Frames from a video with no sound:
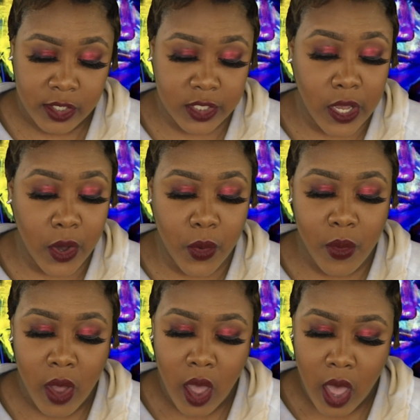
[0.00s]

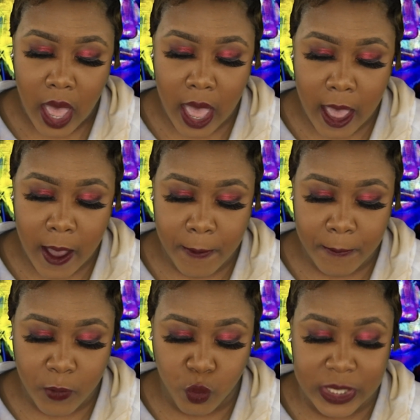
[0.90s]
So
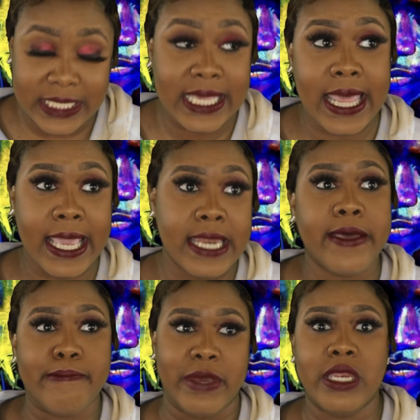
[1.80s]
um, we see they end
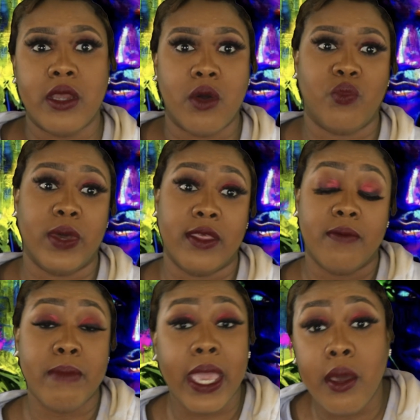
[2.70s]
up meeting up with
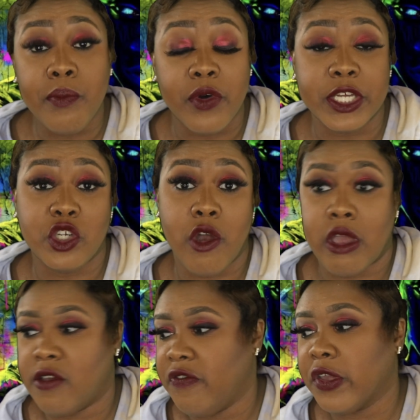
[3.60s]
Man Boy
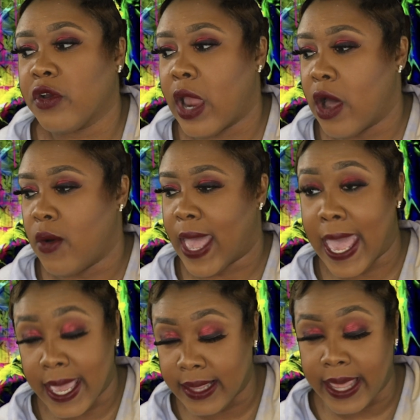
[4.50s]
trying to figure out,
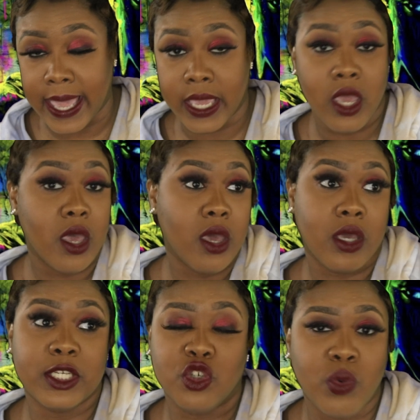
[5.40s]
hey, like,
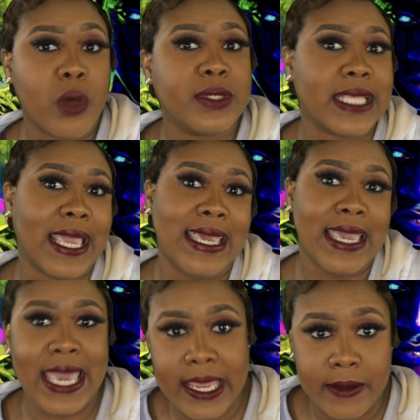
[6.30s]
because Jerome was like, he
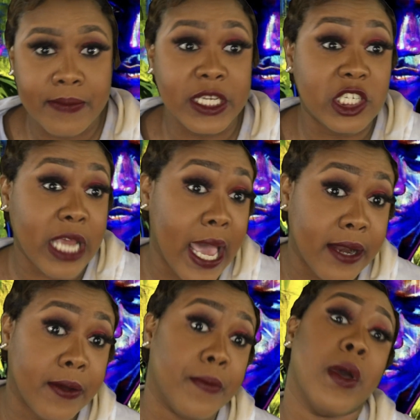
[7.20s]
hit him, he shot
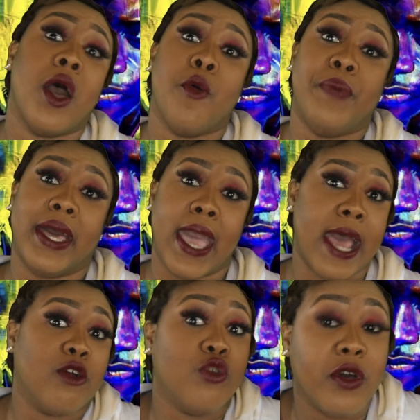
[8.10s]
him, but
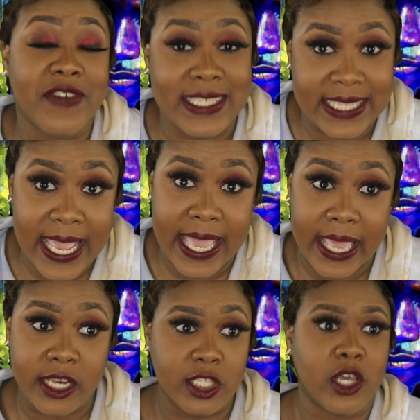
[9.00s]
I don't know if he's
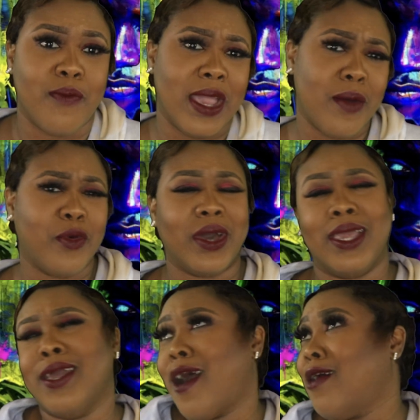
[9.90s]
dead. So Man Boy,
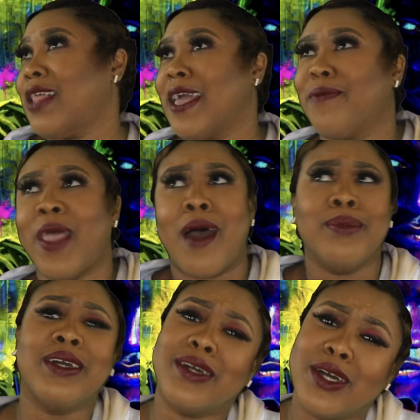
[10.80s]
he all like,
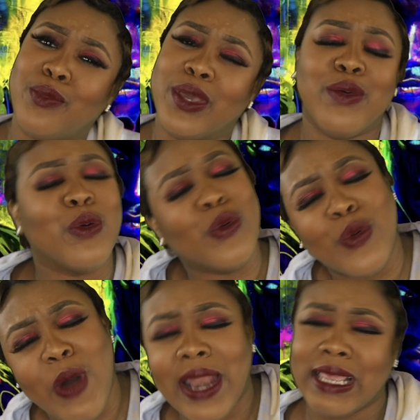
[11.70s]
I'm good, we
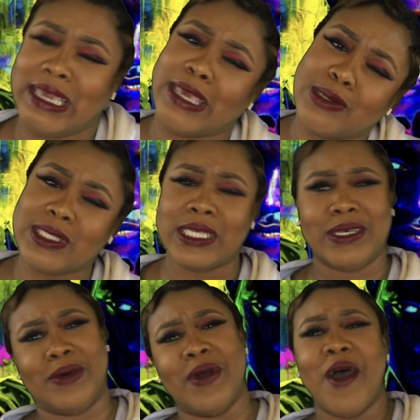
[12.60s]
cool, I didn't kill
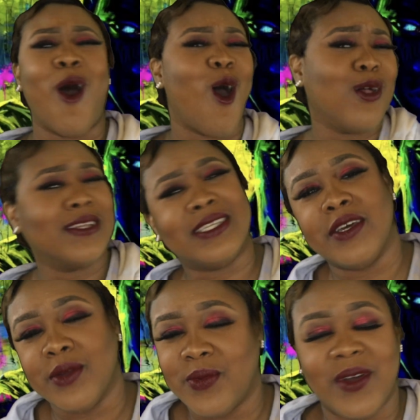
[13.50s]
him, all is
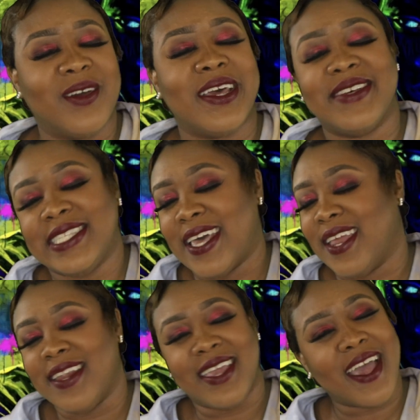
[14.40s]
good in the world. And I was
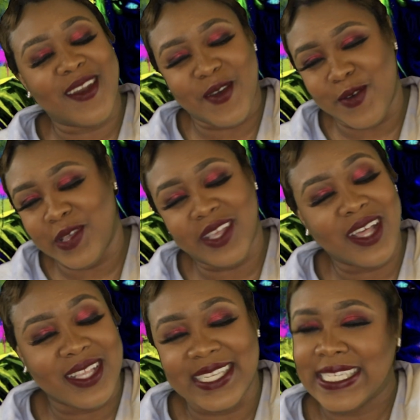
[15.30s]
like, now y'all know
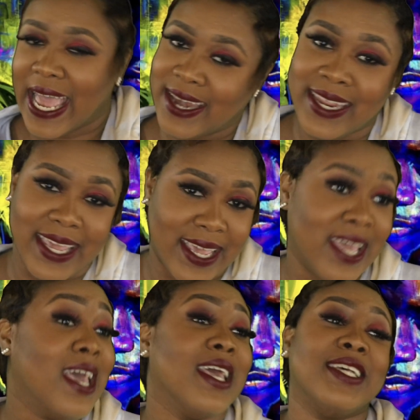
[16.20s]
Scully is not dead.
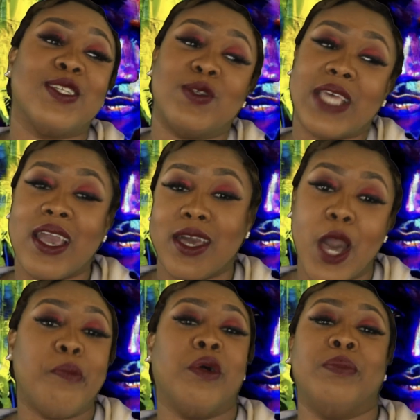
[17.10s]
It's gonna take a
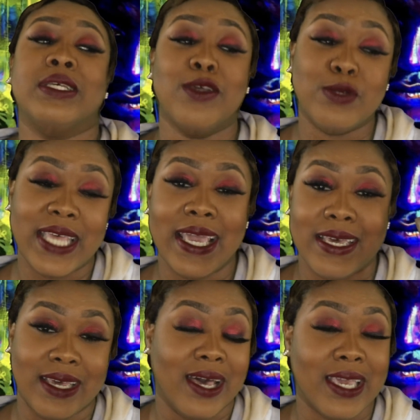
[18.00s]
couple of, but it's gonna take
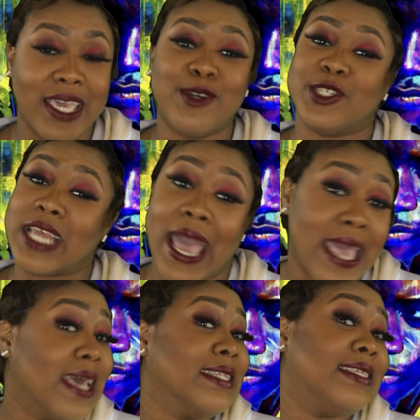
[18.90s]
a, a kill
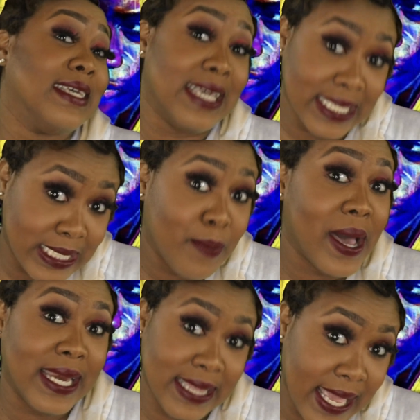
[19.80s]
shot to get
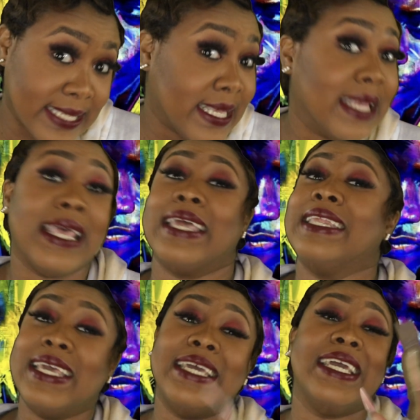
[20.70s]
somebody like Scully.
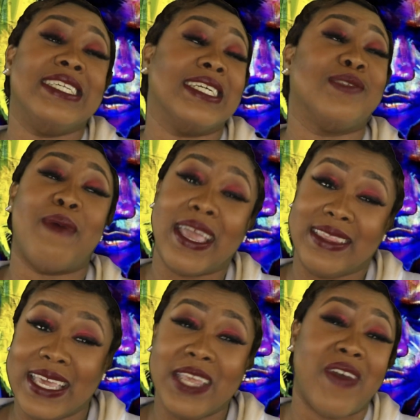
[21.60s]
And then he just
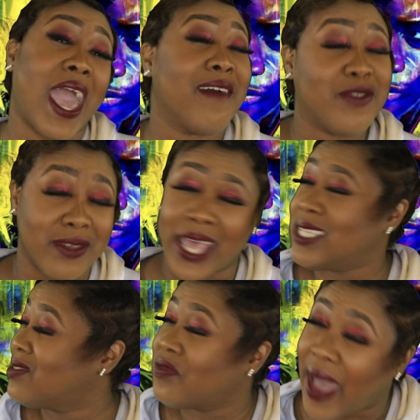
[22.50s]
might then even after
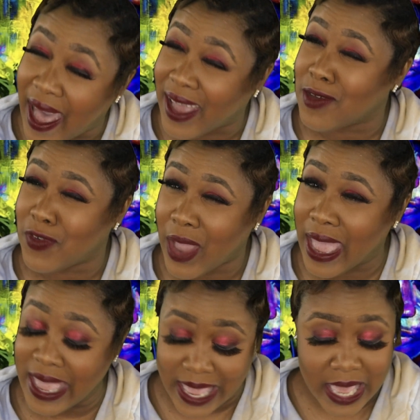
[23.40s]
that survive,
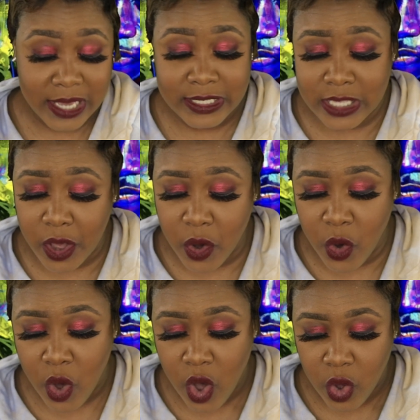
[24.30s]
okay?
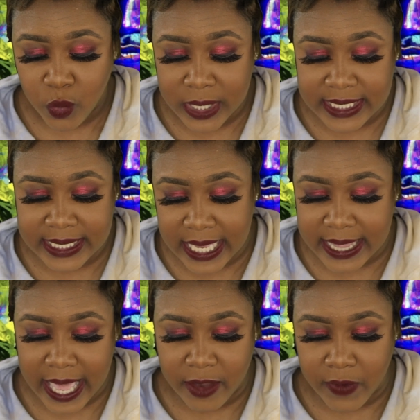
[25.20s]
So we see
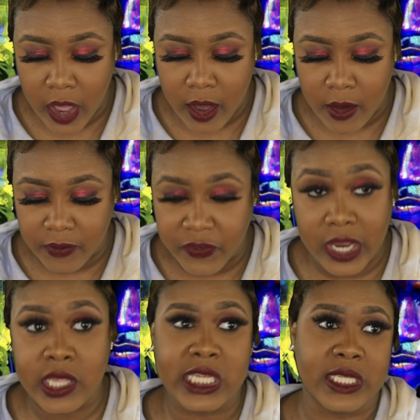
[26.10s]
that um,
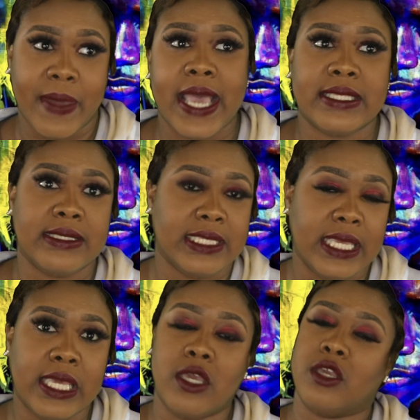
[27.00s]
Franklin ends up asking
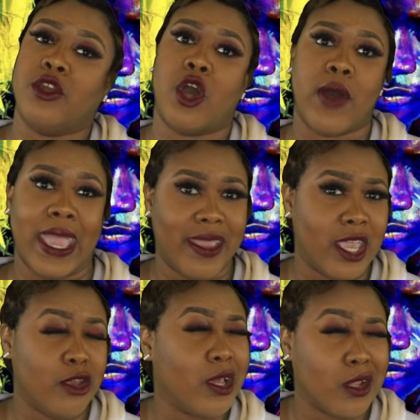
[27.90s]
T, you know, hey,
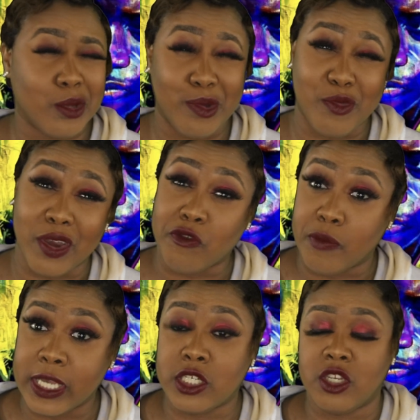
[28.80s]
can you get a little bit more
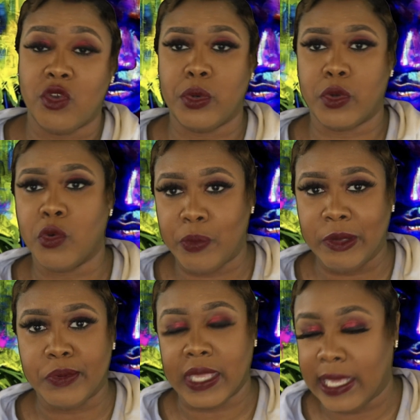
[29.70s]
information? You were cool
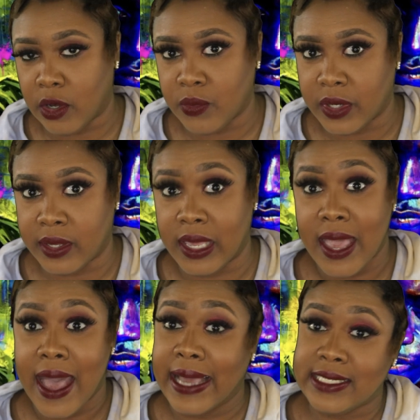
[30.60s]
people in Inglewood.
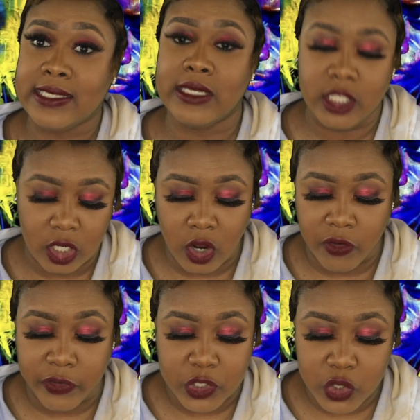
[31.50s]
I just need to
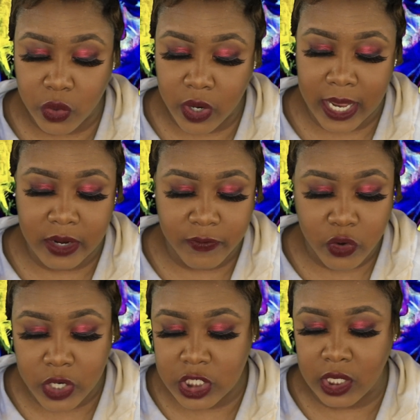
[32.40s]
know for sure. And of
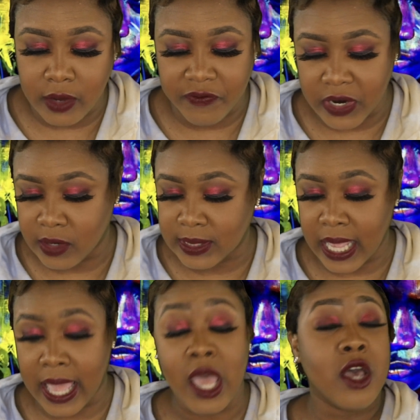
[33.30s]
course she confirms
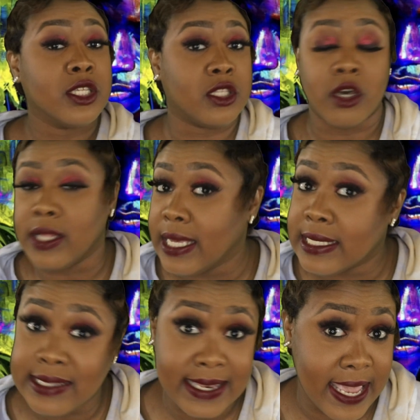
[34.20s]
that Scully
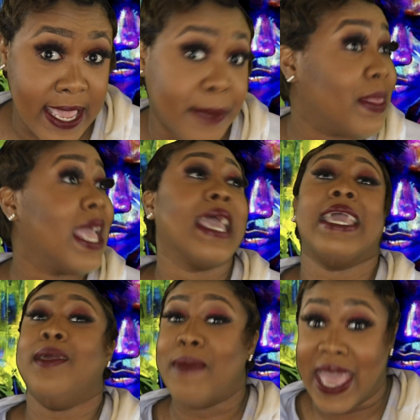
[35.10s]
isn't dead.
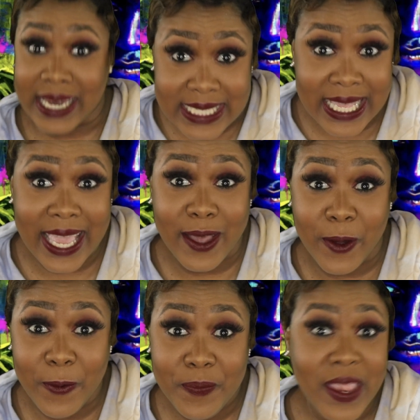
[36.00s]
He mad as
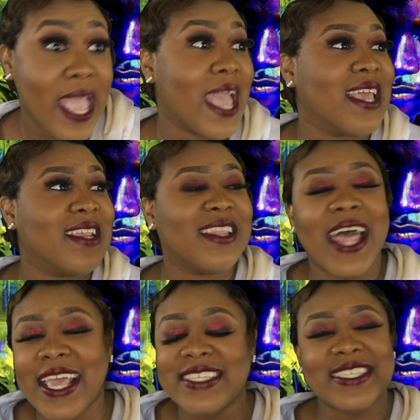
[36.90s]
hell. And
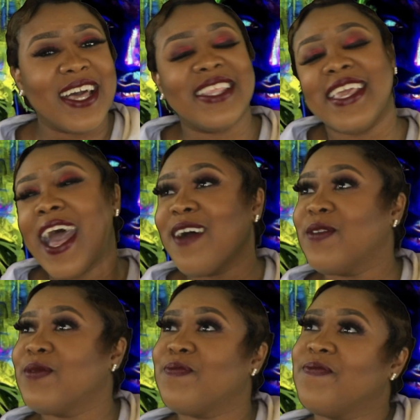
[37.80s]

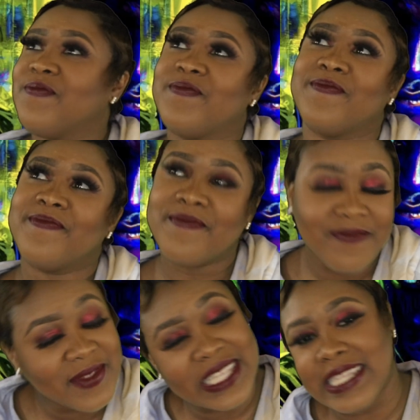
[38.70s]
like,
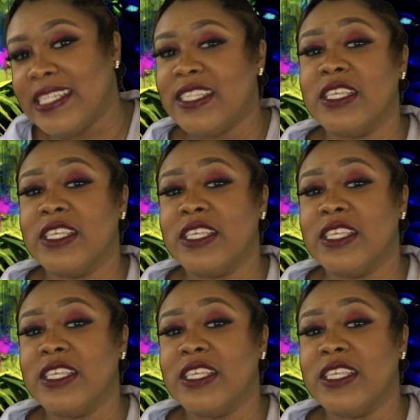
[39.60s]
y'all,